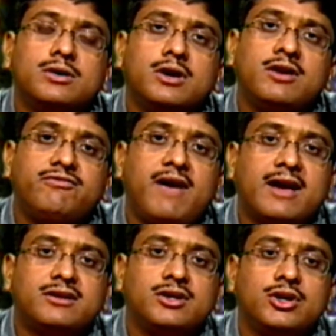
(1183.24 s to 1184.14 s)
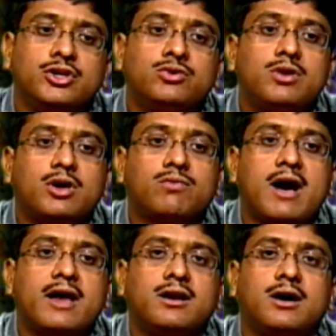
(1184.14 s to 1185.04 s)
in fact, you
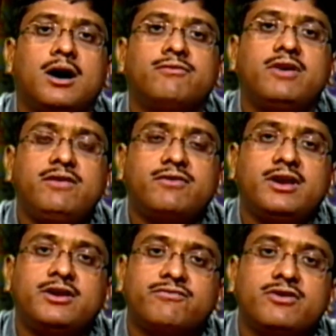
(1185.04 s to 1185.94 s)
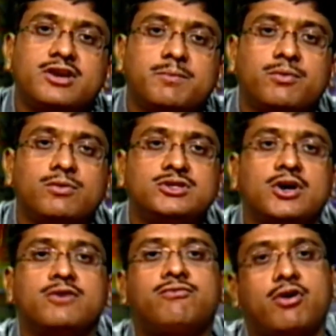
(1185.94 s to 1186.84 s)
require a very, very different approach
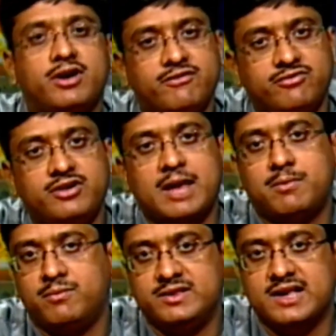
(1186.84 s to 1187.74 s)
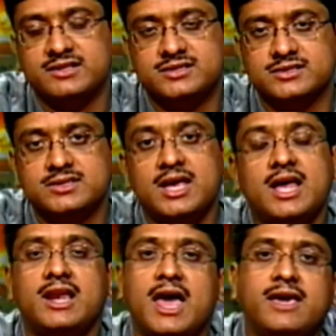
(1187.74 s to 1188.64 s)
for different type of disasters.
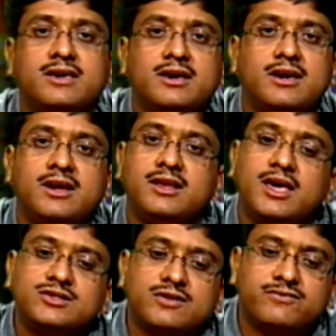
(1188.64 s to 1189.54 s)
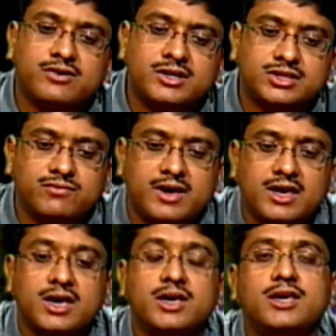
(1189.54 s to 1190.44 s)
Like in case of earthquake,
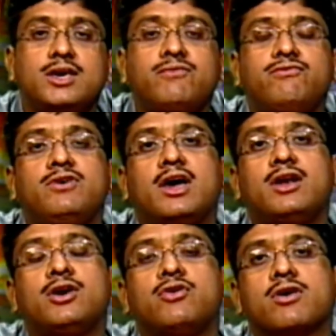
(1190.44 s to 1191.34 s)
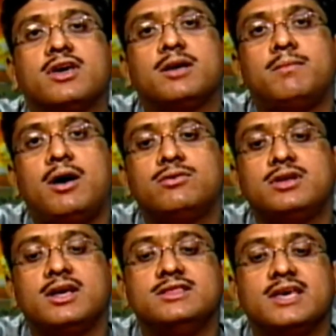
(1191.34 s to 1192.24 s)
if we are talking about
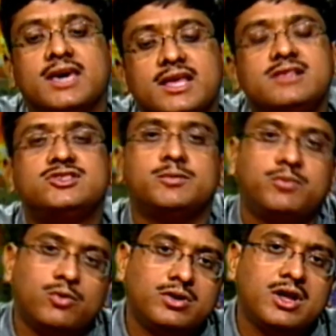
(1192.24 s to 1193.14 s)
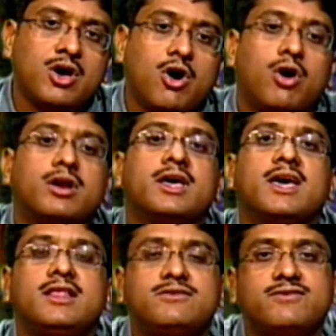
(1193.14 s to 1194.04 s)
the health support or
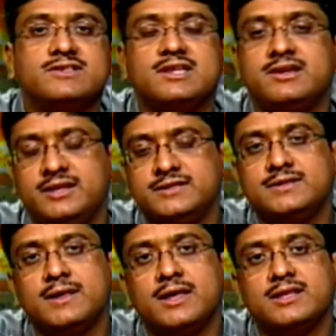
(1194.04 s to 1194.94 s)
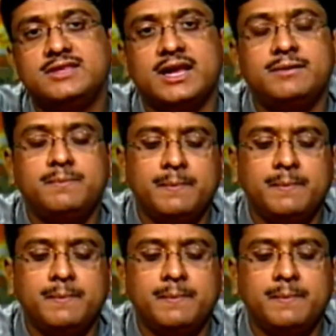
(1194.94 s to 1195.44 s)
health facilities, then